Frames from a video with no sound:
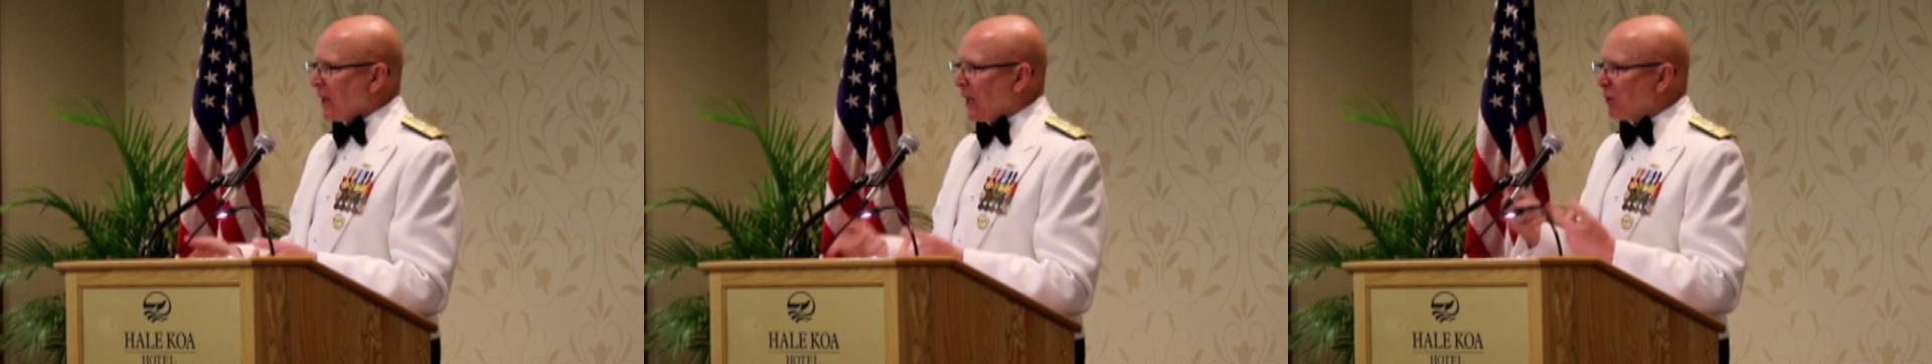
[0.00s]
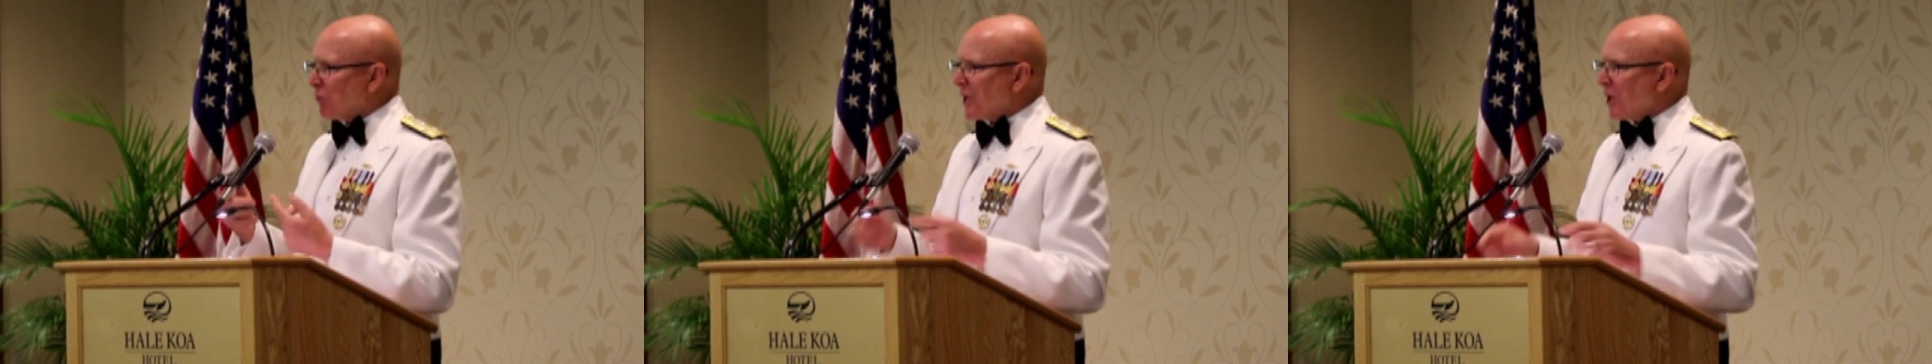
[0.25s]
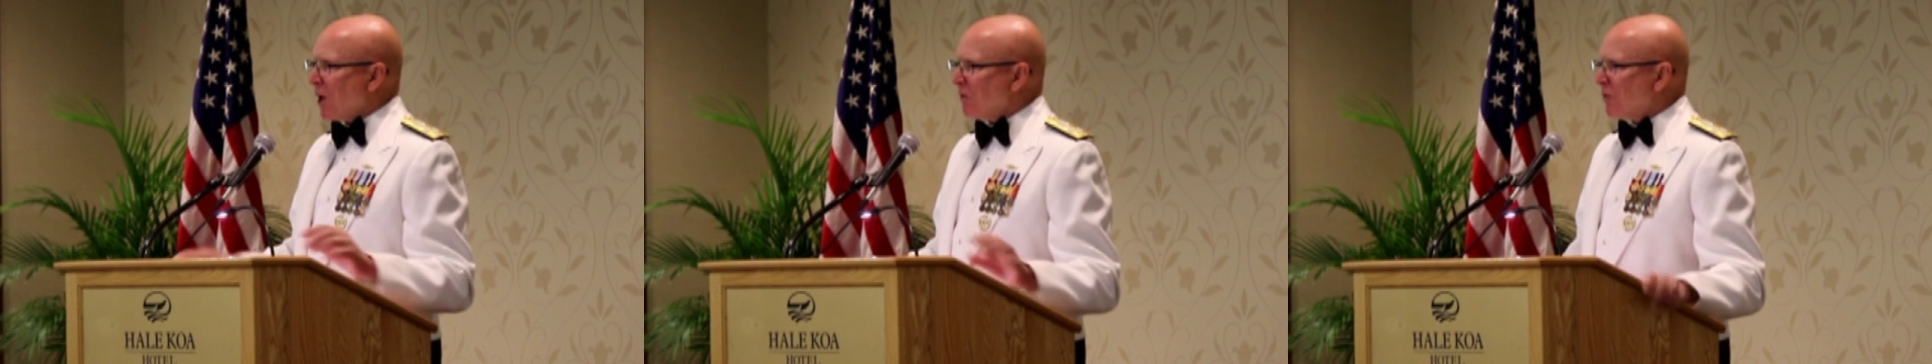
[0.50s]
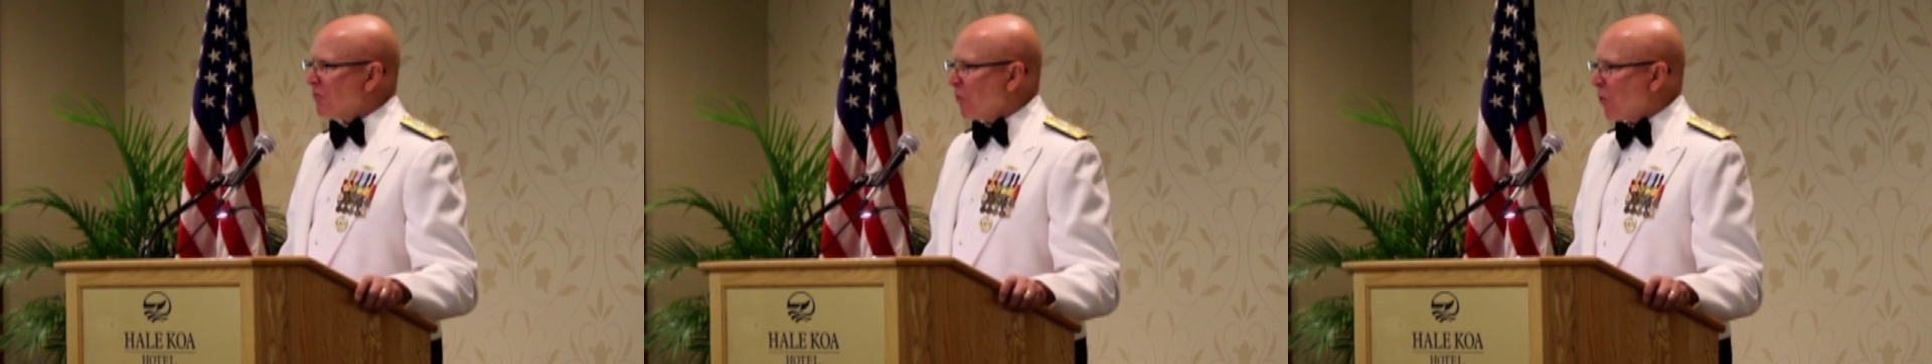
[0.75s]
and
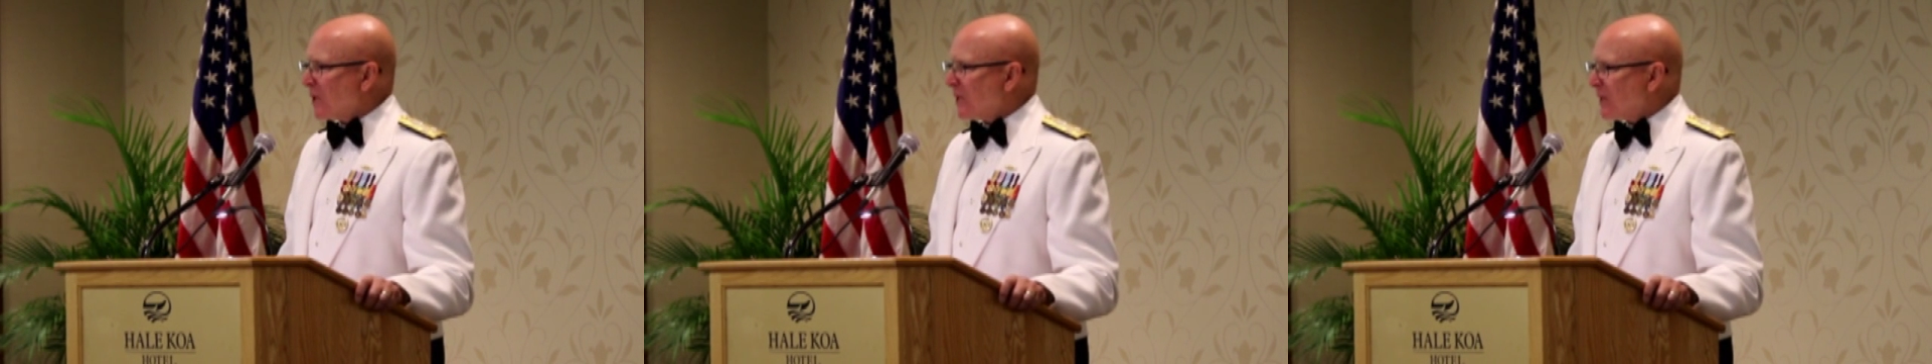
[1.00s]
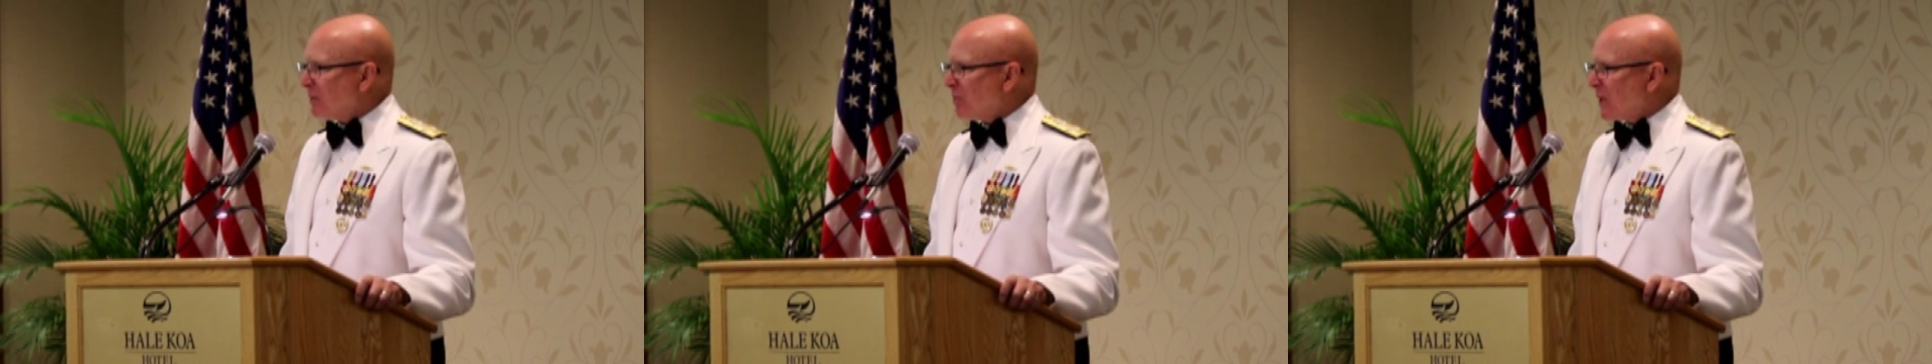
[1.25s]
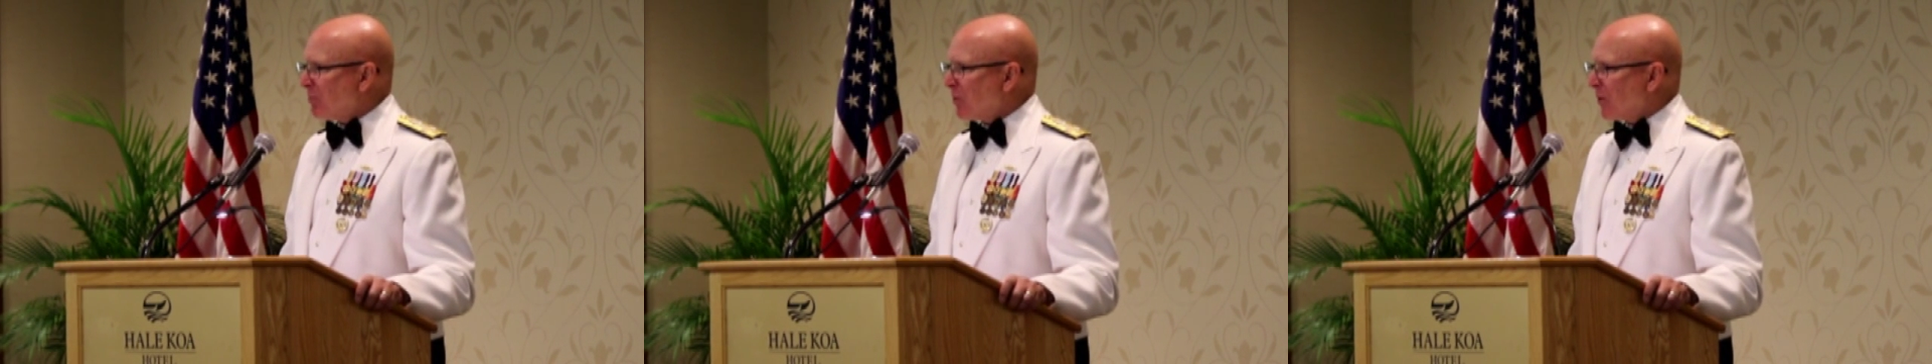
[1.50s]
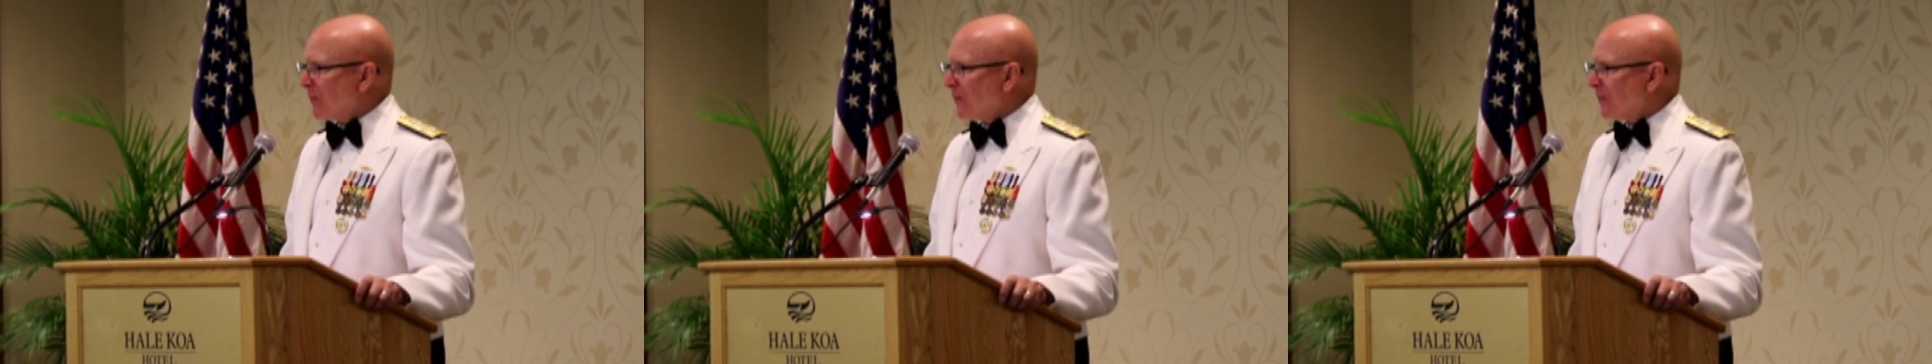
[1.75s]
recovered 14
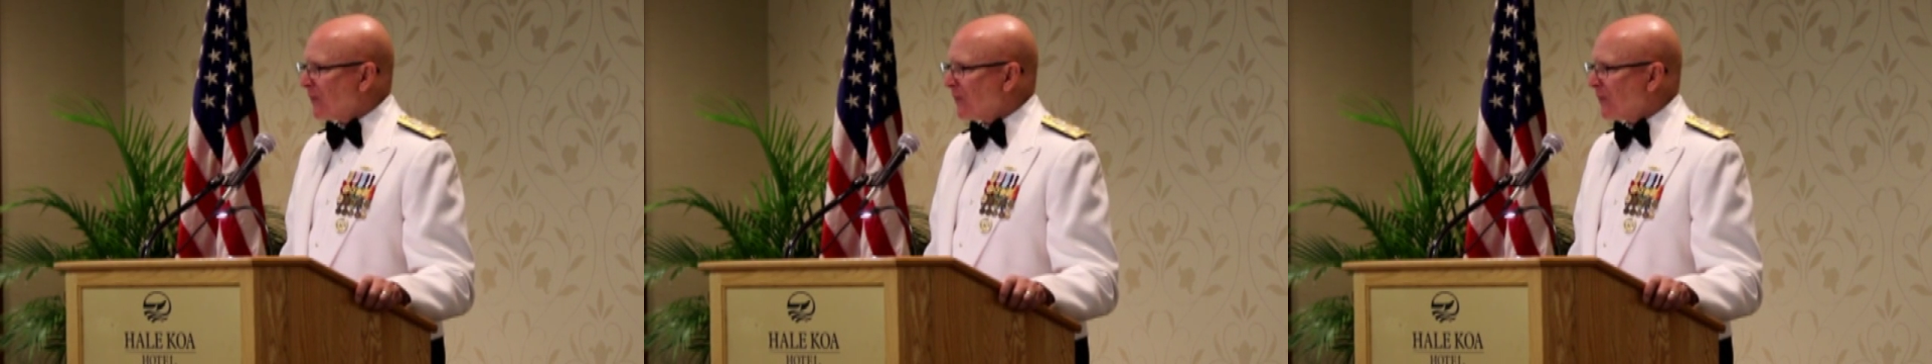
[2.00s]
people.